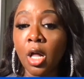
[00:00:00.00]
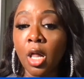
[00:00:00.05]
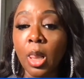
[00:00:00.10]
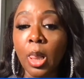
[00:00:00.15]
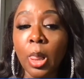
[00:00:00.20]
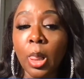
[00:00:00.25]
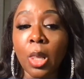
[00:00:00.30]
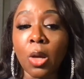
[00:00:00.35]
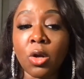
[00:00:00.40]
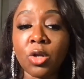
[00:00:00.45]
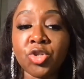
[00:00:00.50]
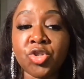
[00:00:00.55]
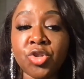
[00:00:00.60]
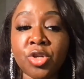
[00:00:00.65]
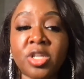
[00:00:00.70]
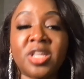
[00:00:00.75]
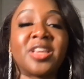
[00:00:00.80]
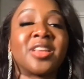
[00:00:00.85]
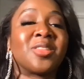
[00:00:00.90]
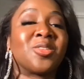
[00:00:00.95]
laundry
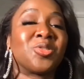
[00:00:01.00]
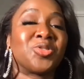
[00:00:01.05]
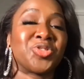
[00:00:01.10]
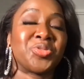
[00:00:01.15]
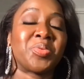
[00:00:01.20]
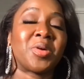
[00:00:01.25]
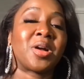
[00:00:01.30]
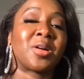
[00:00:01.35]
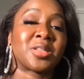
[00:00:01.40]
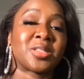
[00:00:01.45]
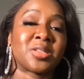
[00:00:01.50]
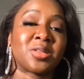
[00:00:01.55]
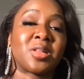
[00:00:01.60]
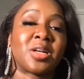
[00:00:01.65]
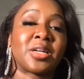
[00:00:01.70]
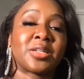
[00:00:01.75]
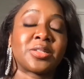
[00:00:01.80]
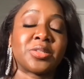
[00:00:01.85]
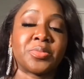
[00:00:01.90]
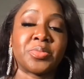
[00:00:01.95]
yeah laundry products are
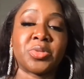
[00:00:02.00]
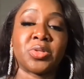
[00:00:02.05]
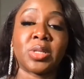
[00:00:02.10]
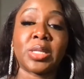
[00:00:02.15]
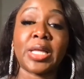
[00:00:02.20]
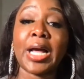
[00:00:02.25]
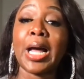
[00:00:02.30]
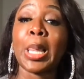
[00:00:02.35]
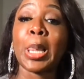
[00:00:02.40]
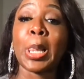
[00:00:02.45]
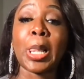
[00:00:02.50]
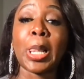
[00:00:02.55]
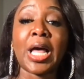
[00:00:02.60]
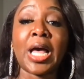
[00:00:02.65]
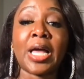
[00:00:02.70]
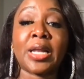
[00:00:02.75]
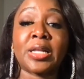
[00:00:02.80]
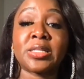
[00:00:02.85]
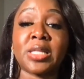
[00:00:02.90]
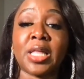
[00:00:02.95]
locked up too like a
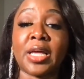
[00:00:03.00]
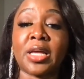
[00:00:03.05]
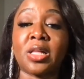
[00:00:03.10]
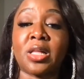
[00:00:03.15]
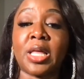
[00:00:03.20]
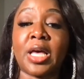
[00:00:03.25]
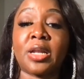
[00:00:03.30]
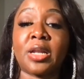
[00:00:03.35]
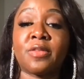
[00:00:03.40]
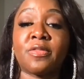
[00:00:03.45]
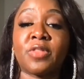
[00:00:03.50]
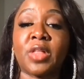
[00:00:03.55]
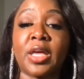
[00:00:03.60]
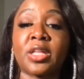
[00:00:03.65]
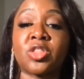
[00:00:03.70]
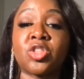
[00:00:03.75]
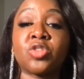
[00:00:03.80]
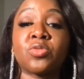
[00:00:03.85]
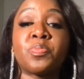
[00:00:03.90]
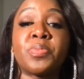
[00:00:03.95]
lot of like a lot of
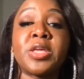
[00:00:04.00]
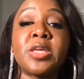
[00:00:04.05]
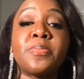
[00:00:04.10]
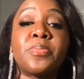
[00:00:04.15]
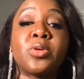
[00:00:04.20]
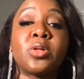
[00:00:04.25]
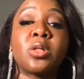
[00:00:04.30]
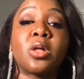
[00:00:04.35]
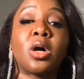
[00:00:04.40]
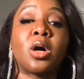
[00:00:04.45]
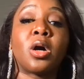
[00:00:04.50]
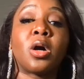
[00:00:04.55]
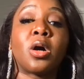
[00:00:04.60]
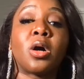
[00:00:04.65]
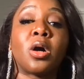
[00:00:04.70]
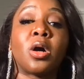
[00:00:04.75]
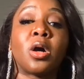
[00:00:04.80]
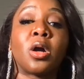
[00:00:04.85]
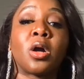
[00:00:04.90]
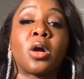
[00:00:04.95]
like people
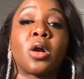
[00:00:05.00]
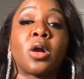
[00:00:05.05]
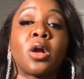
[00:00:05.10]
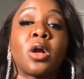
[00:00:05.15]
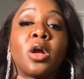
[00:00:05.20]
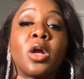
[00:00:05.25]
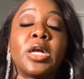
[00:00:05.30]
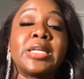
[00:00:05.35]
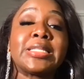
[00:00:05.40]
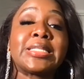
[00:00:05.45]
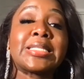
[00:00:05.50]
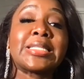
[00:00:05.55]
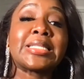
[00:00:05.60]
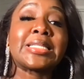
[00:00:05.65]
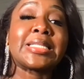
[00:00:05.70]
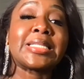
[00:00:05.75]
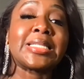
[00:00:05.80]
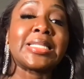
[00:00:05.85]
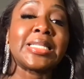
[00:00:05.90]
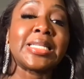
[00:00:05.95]
are
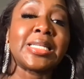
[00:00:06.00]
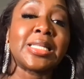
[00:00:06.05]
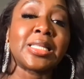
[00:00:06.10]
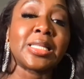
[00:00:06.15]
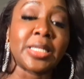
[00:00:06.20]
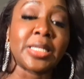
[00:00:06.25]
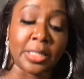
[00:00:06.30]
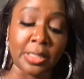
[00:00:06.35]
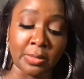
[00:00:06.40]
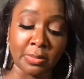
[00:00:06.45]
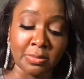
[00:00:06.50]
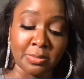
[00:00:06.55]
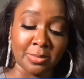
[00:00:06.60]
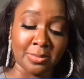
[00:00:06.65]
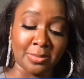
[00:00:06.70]
stealing